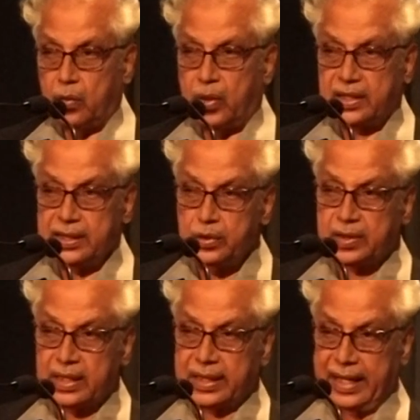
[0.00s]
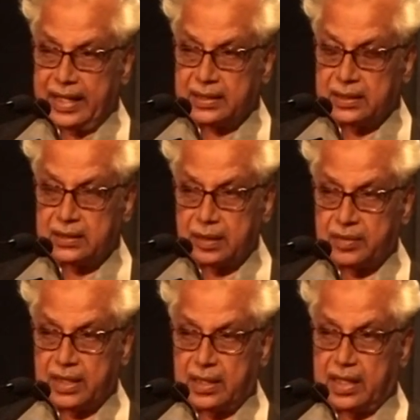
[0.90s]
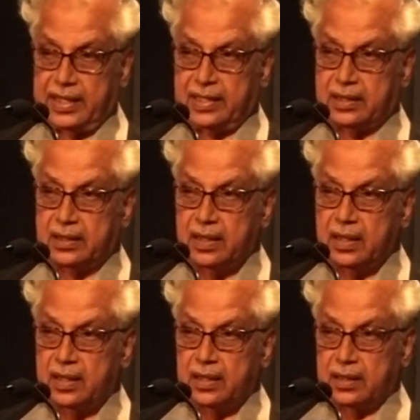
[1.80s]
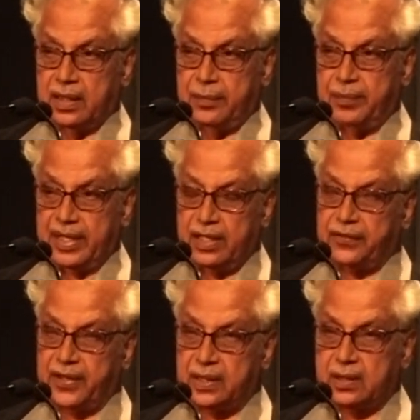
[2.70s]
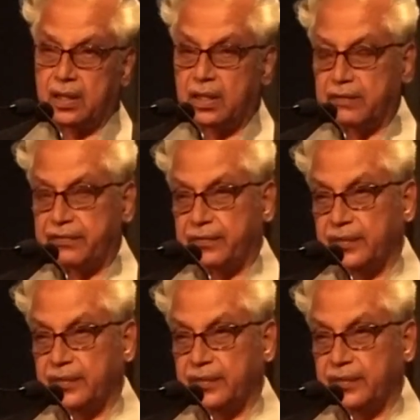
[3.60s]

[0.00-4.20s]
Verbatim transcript: what you can get is something like the benefit of